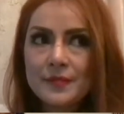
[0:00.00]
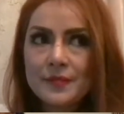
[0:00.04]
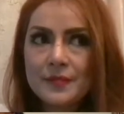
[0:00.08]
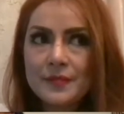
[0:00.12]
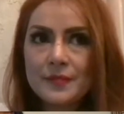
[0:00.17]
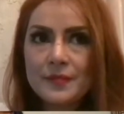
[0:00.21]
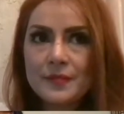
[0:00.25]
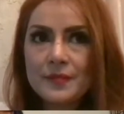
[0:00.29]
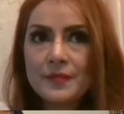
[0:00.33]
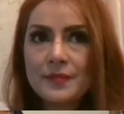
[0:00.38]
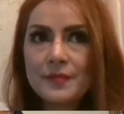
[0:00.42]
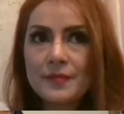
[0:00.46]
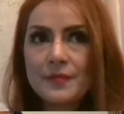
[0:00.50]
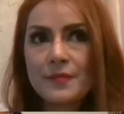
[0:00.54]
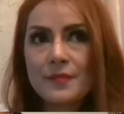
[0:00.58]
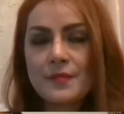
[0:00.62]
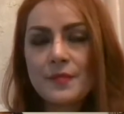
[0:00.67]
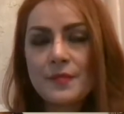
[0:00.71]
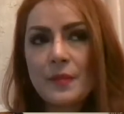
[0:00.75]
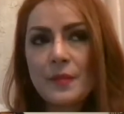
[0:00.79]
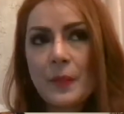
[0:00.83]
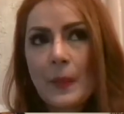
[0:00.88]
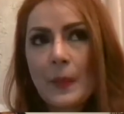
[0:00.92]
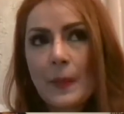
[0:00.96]

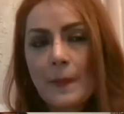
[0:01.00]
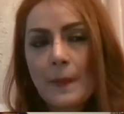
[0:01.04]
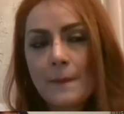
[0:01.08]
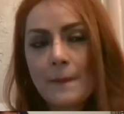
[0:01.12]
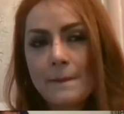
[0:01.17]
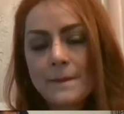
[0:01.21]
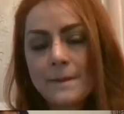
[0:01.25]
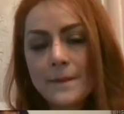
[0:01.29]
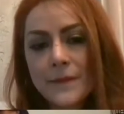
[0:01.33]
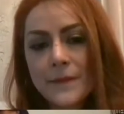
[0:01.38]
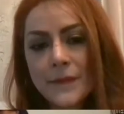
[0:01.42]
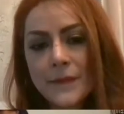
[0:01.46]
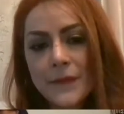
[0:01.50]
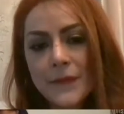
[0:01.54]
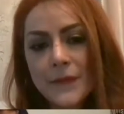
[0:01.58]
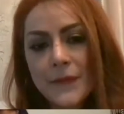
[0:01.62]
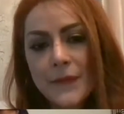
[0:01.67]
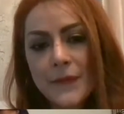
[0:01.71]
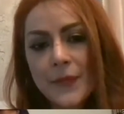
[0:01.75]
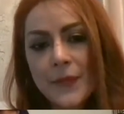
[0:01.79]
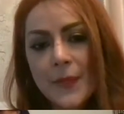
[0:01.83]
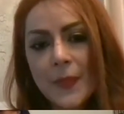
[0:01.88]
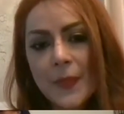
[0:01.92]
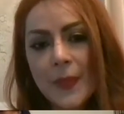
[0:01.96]

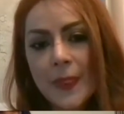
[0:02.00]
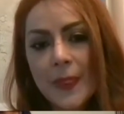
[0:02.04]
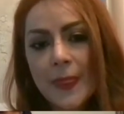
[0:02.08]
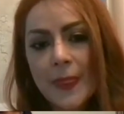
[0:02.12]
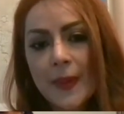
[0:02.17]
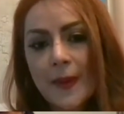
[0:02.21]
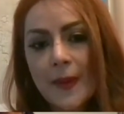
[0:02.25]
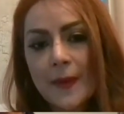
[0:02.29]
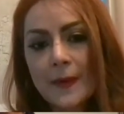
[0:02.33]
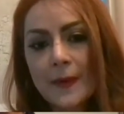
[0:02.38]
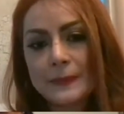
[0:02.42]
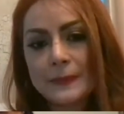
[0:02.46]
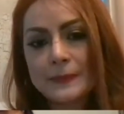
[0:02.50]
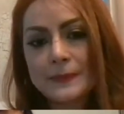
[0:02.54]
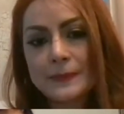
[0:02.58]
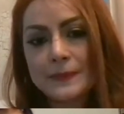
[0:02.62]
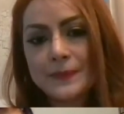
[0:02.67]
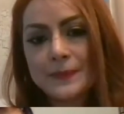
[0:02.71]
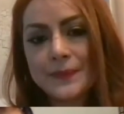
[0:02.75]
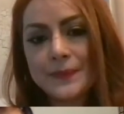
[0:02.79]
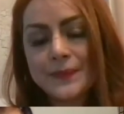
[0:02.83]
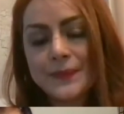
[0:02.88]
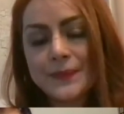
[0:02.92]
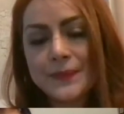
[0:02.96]

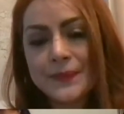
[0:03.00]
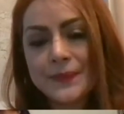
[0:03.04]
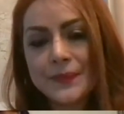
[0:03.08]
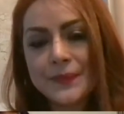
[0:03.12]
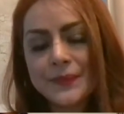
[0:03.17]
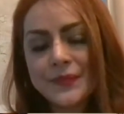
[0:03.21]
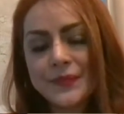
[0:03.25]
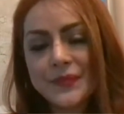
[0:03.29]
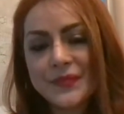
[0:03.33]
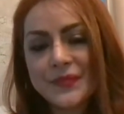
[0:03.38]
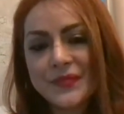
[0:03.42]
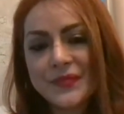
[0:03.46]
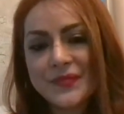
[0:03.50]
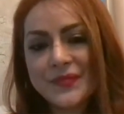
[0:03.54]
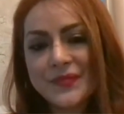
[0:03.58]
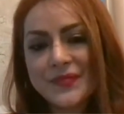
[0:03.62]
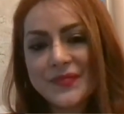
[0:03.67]
No words are spoken by the person on screen.